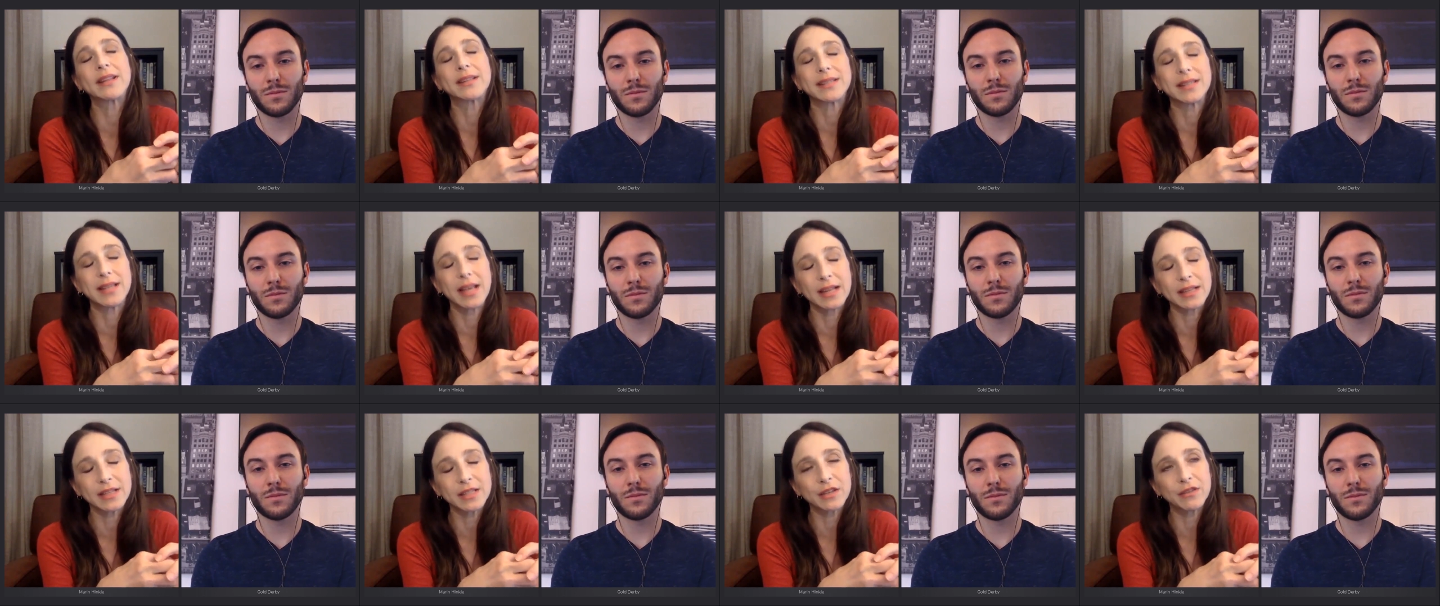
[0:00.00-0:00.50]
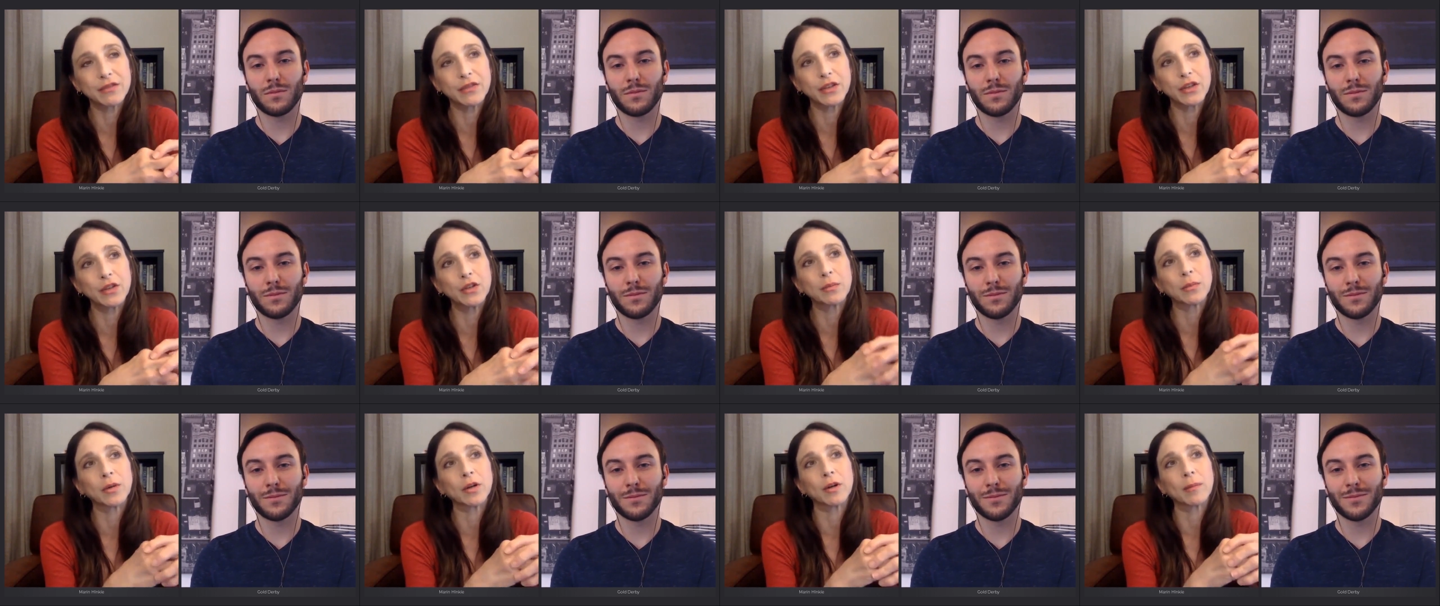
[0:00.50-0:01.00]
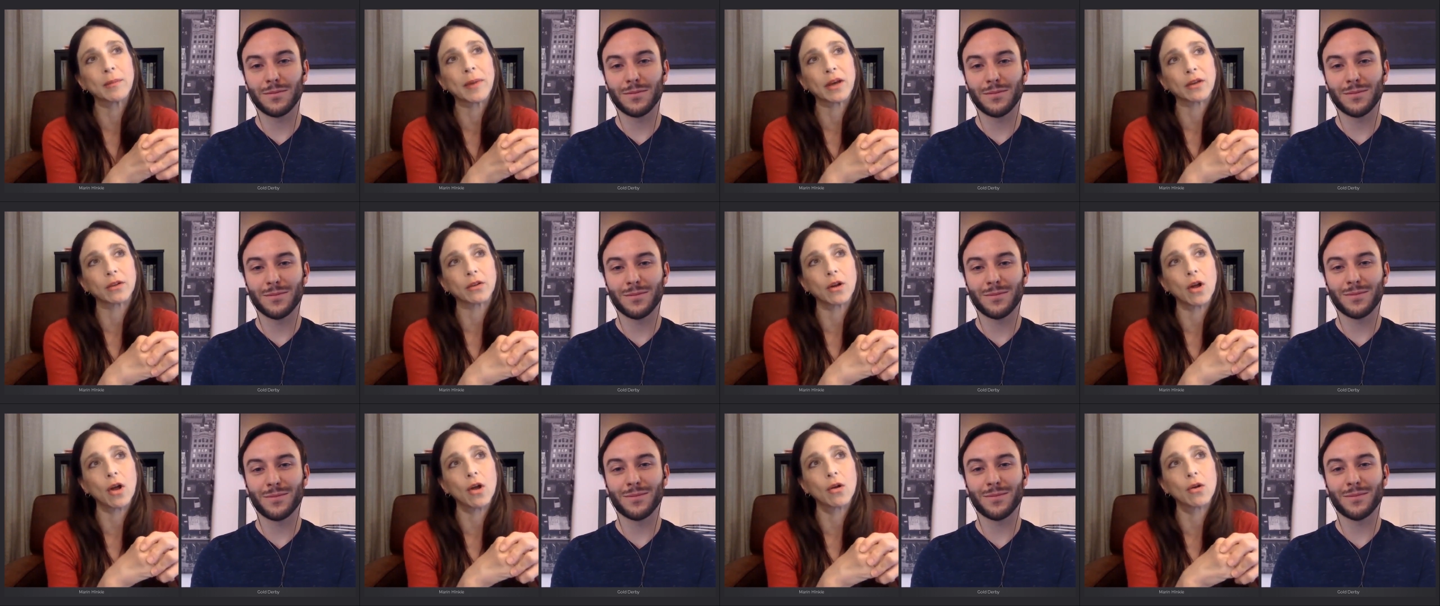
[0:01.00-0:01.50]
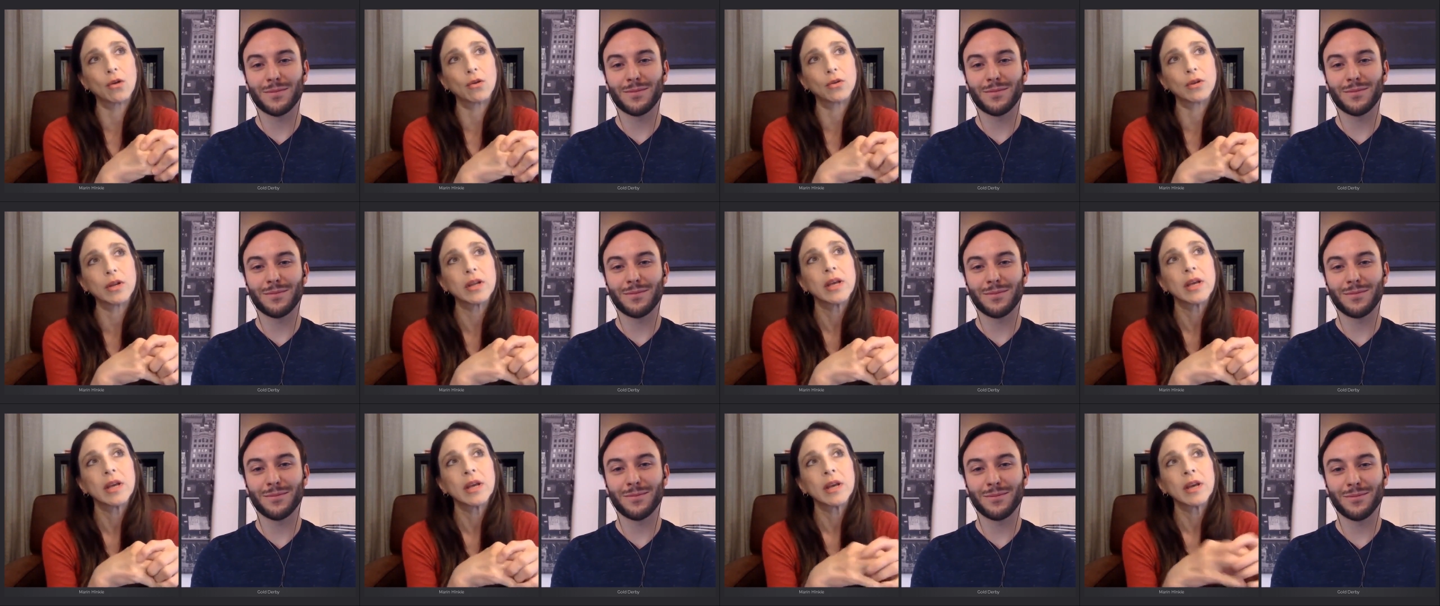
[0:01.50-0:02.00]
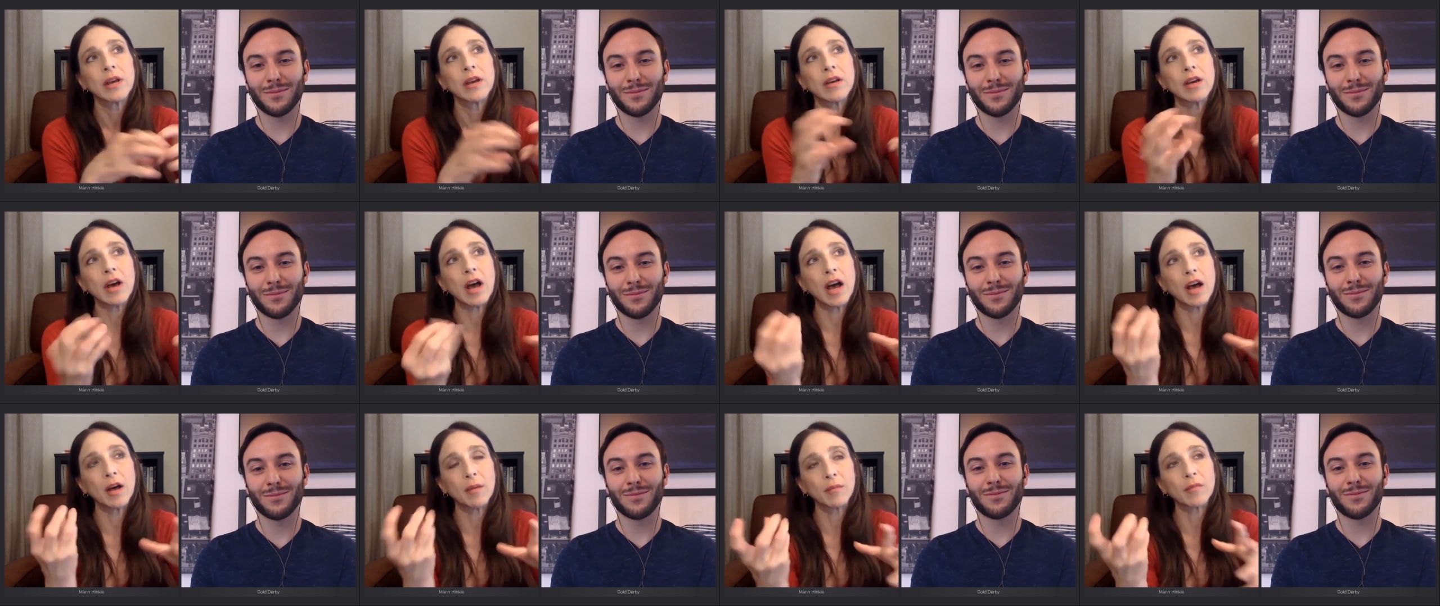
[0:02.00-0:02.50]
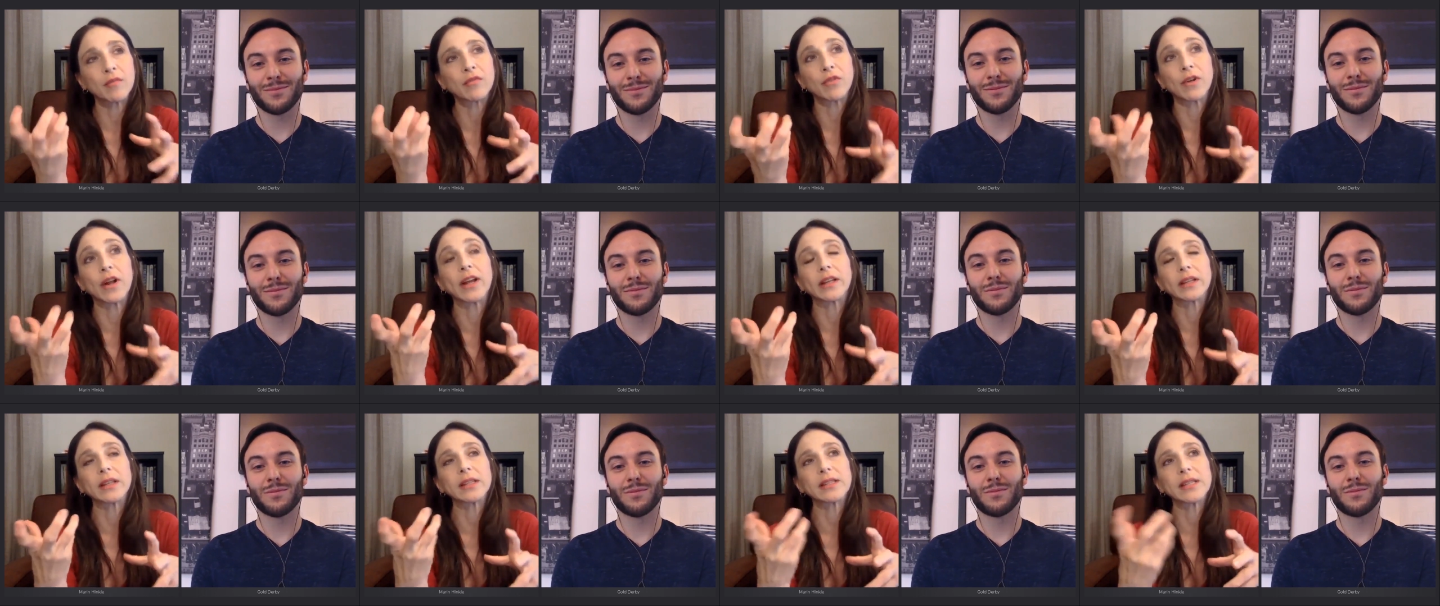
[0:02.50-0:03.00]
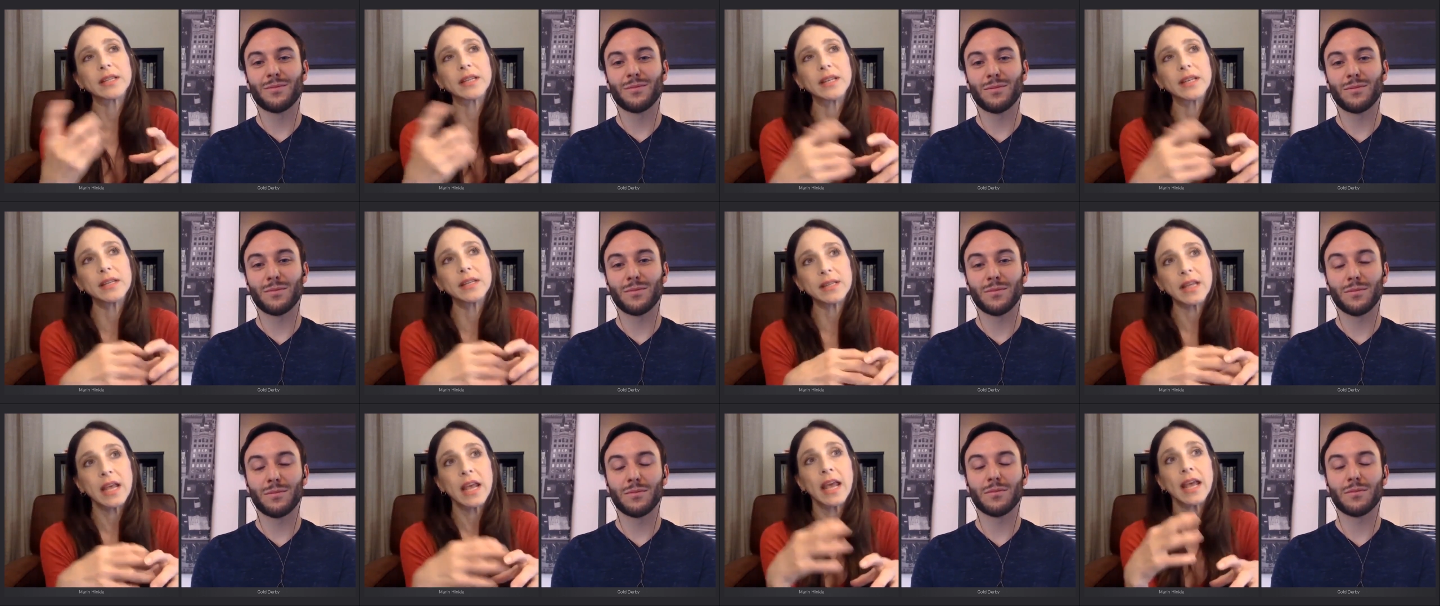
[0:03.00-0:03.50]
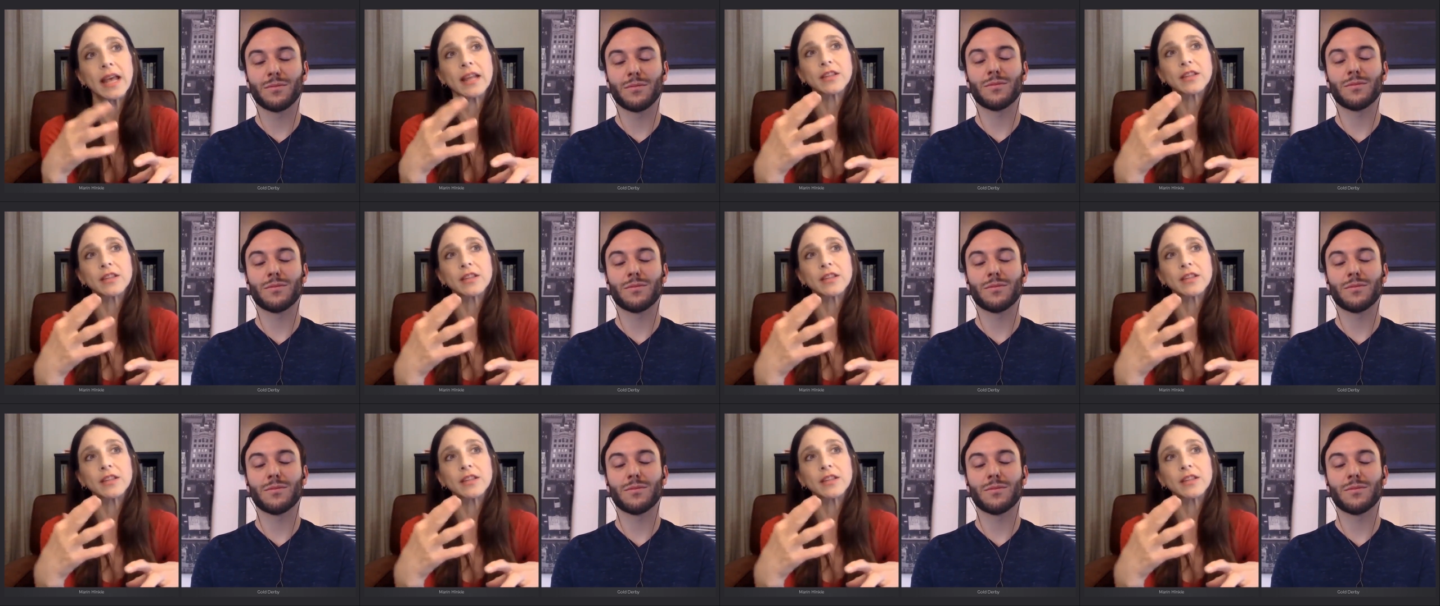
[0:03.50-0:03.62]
Speaker 1: sense of humor about her own um, frailties.